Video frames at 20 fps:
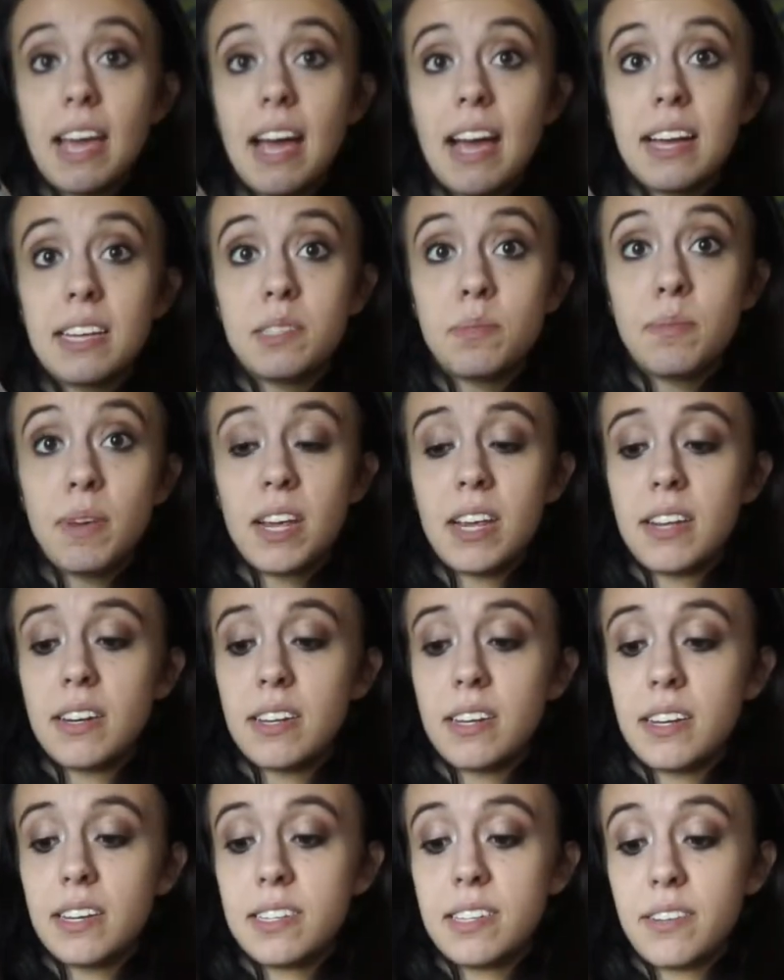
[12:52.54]
has
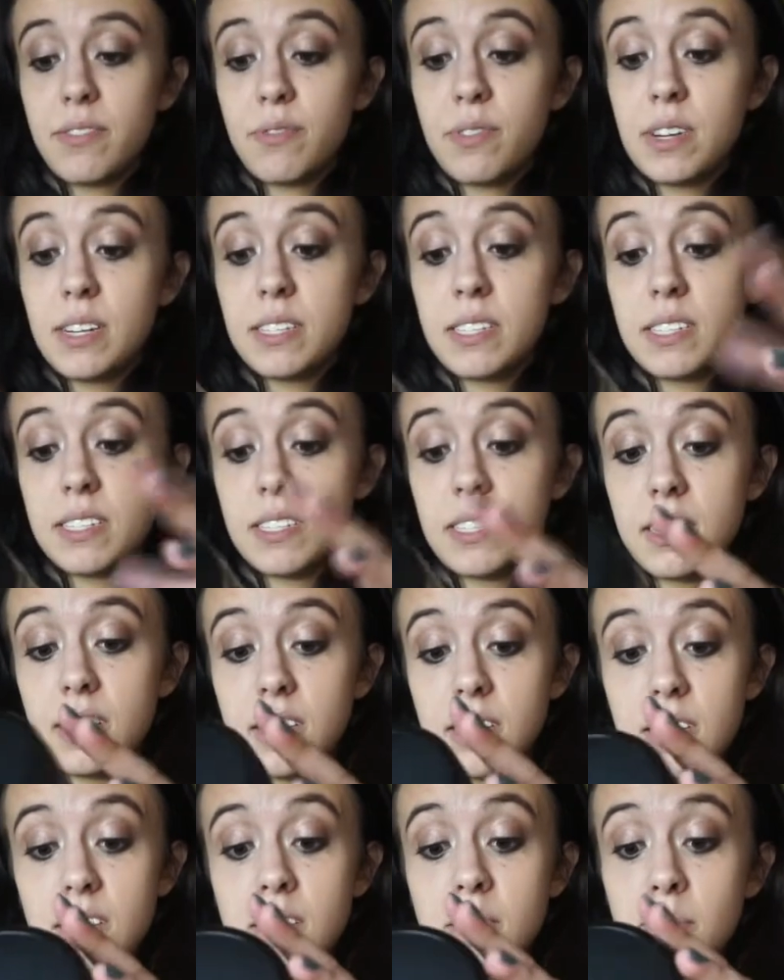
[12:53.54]
made a difference
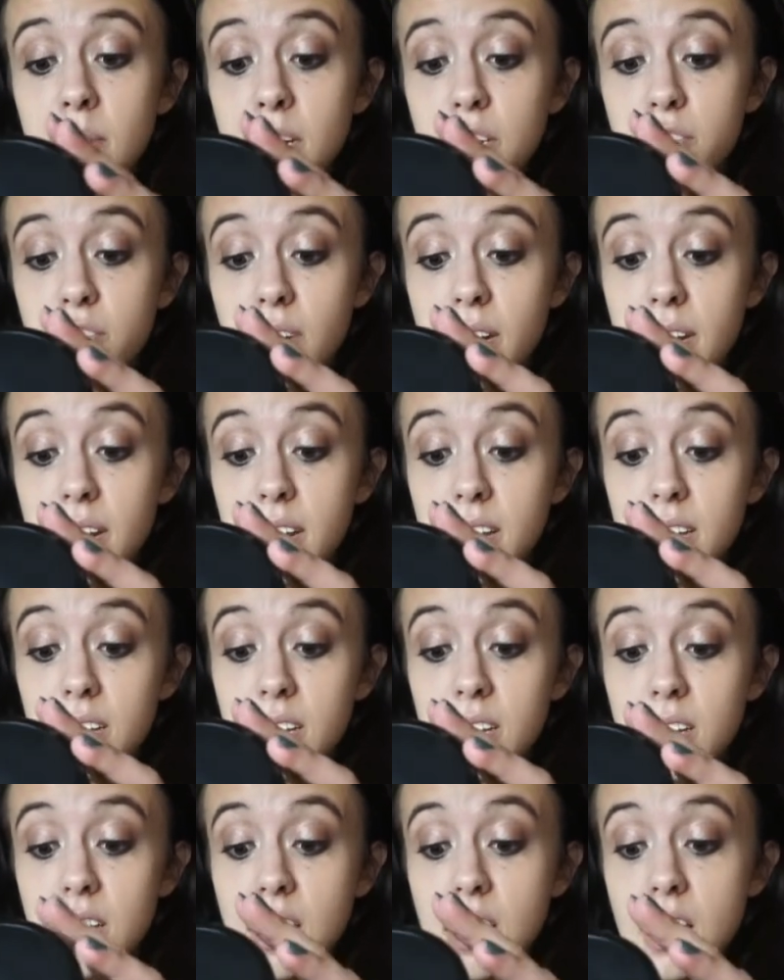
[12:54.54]
in my training.
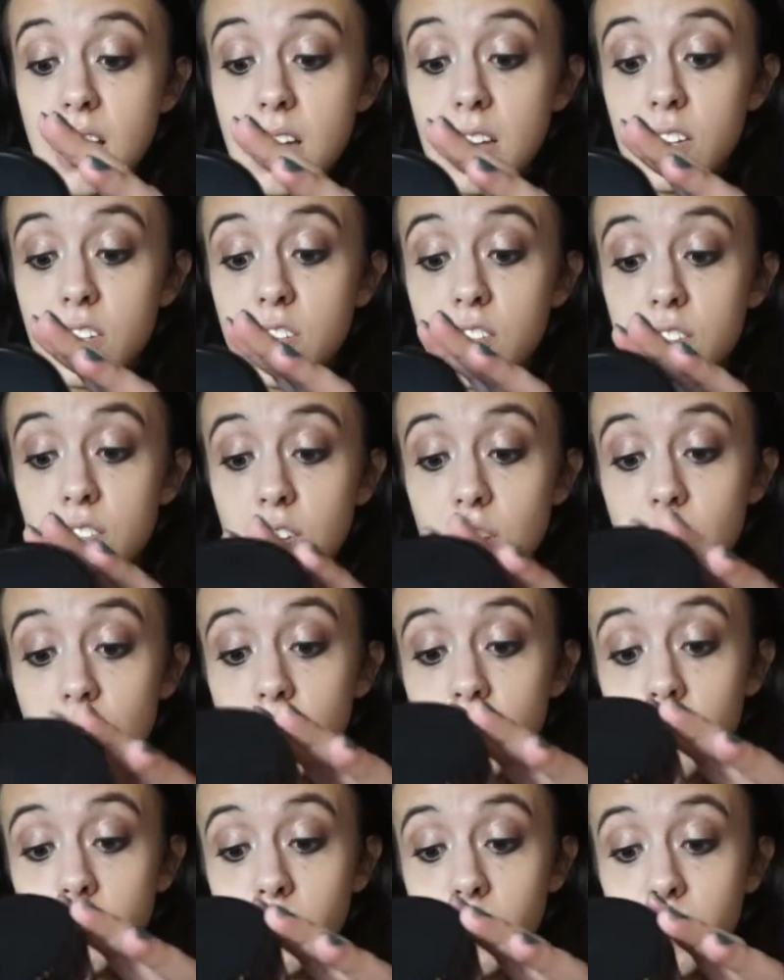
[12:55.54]

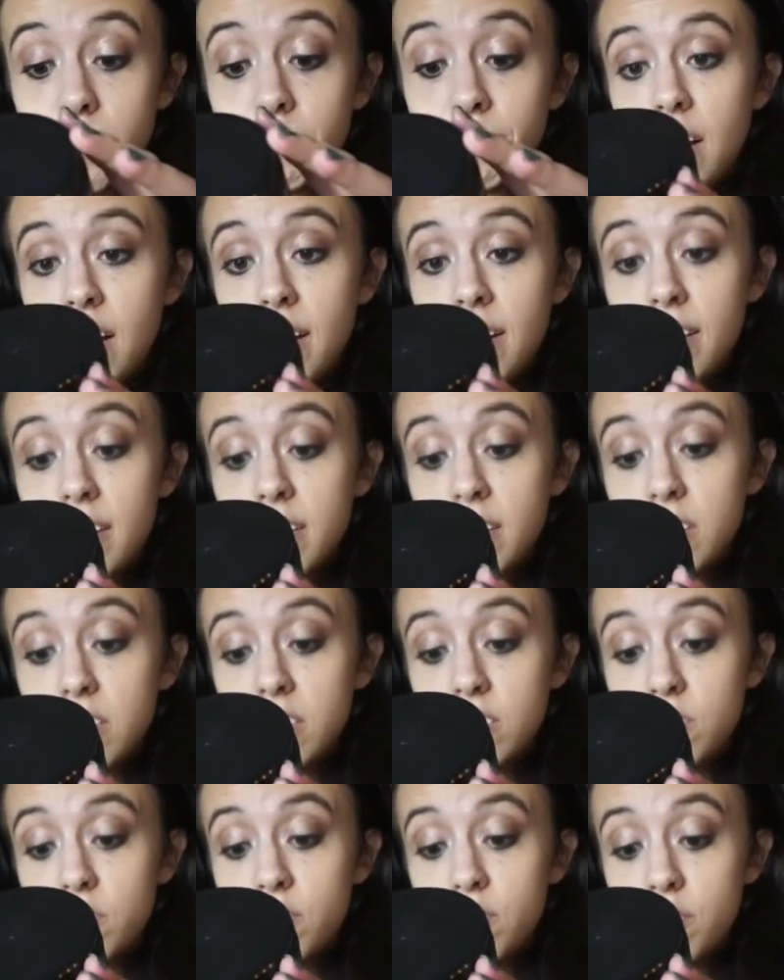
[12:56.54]
So
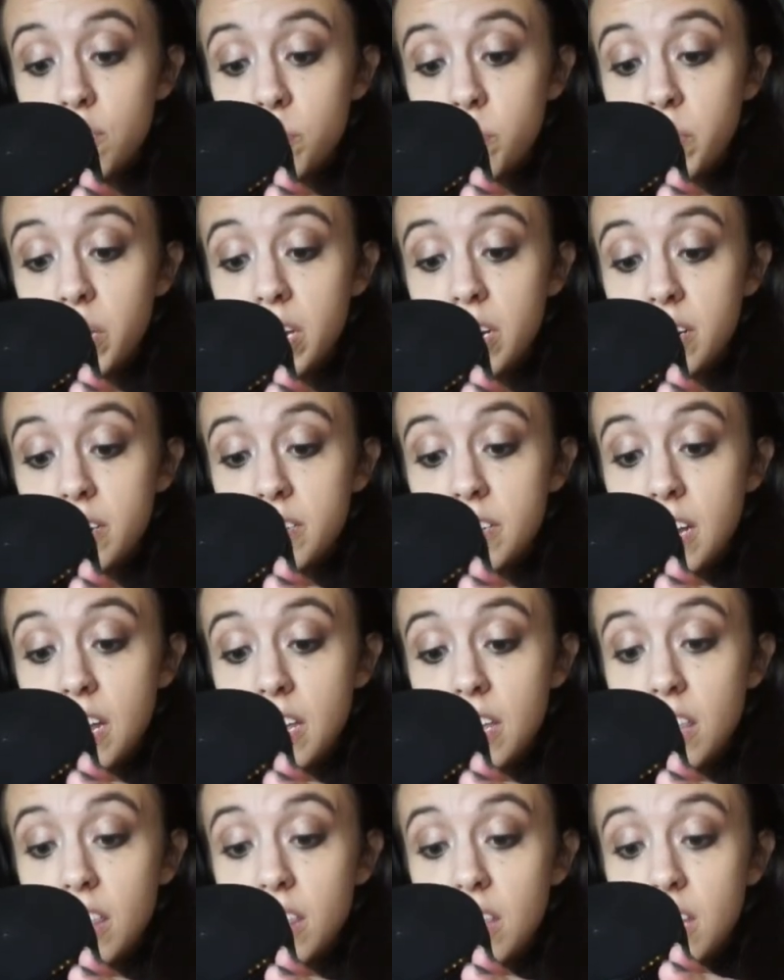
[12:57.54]
I do plan on
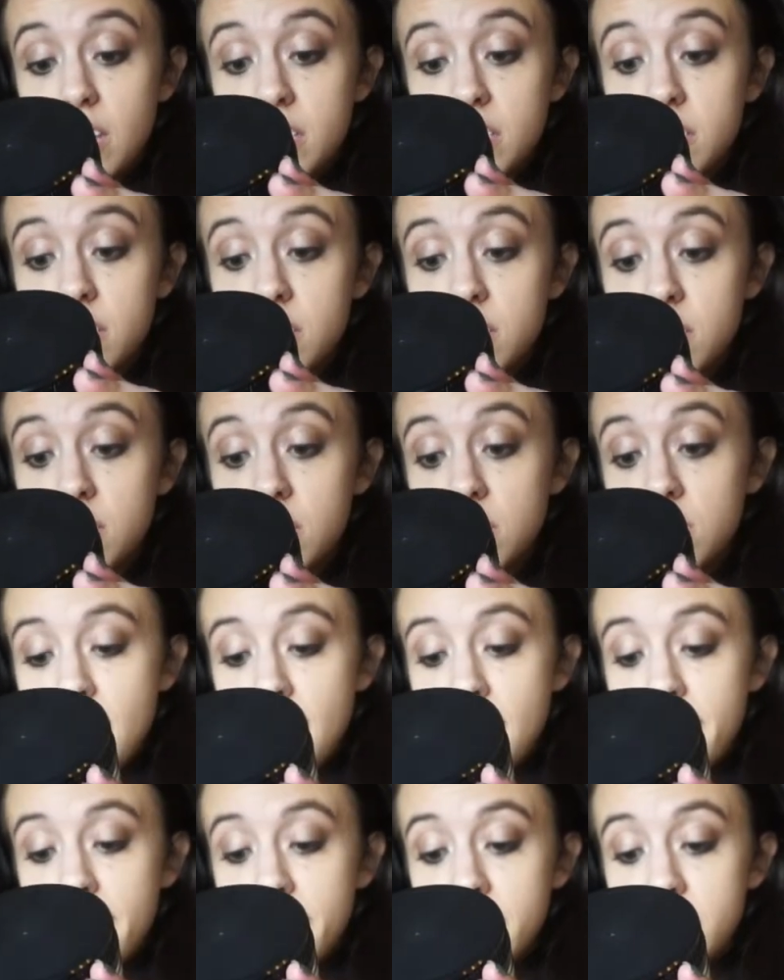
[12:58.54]
taking this
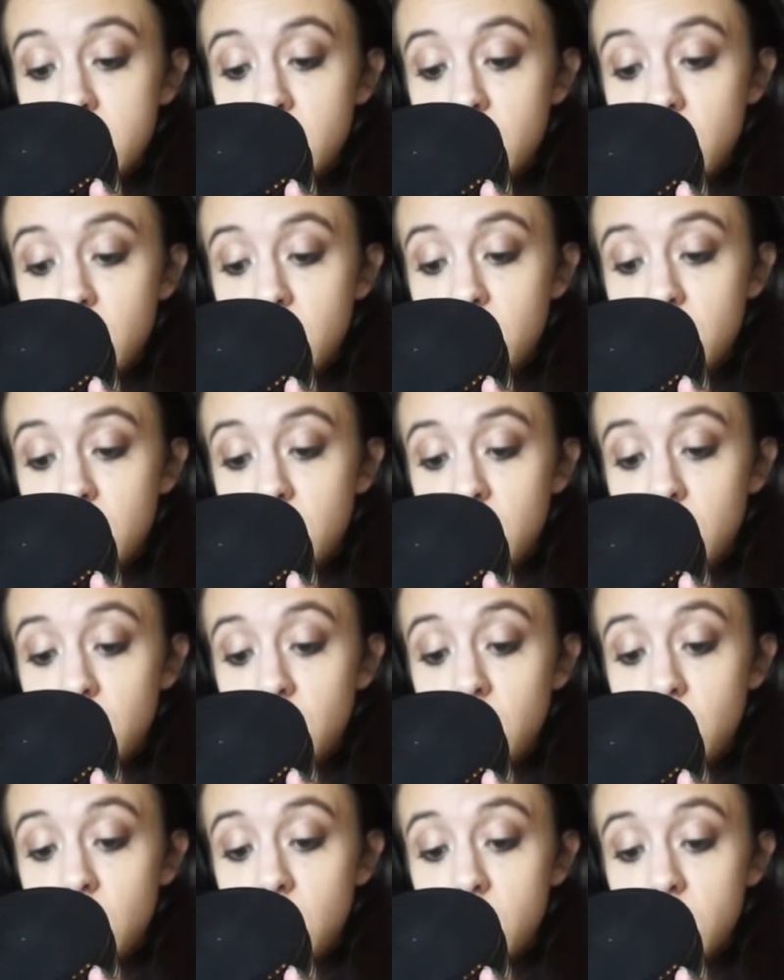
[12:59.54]
as
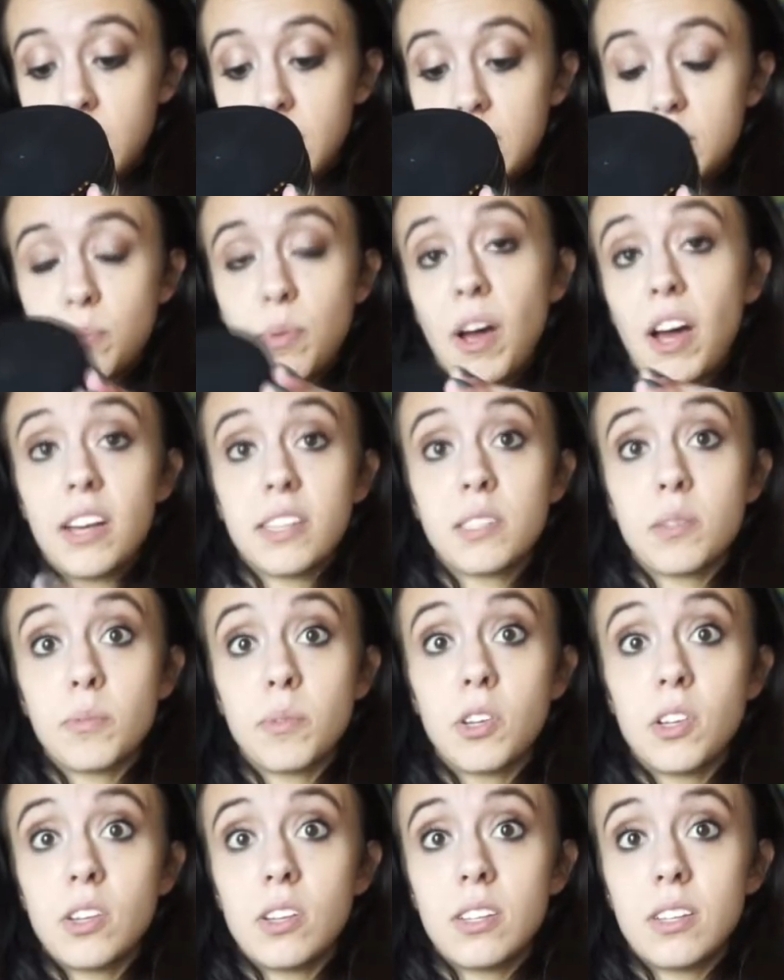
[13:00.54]
long as
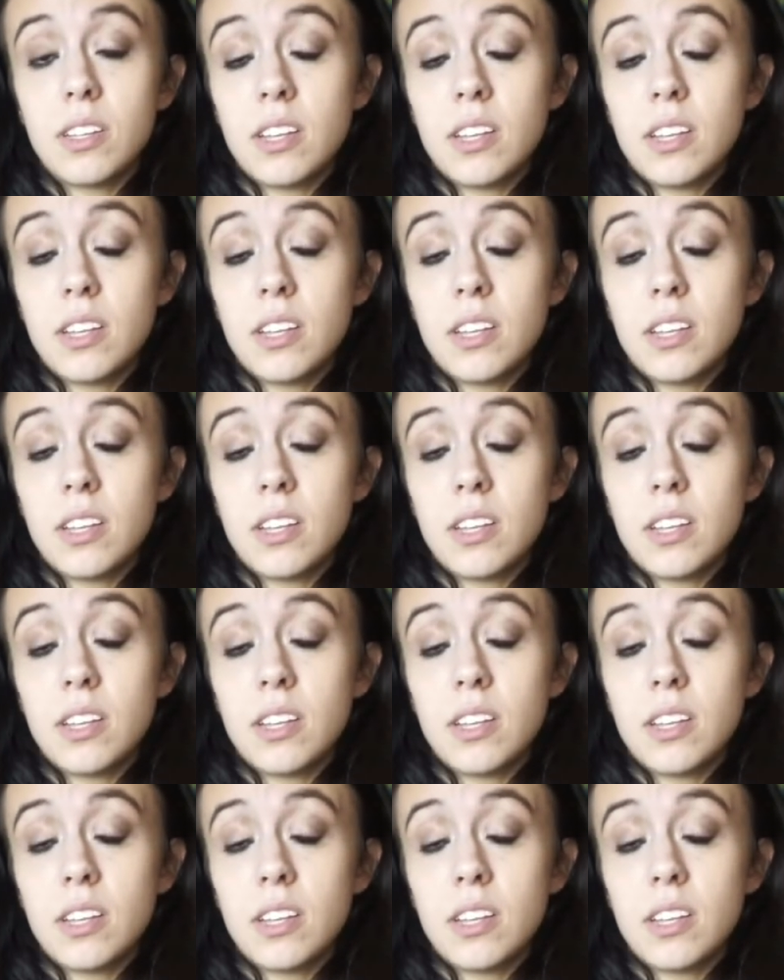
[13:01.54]
possible.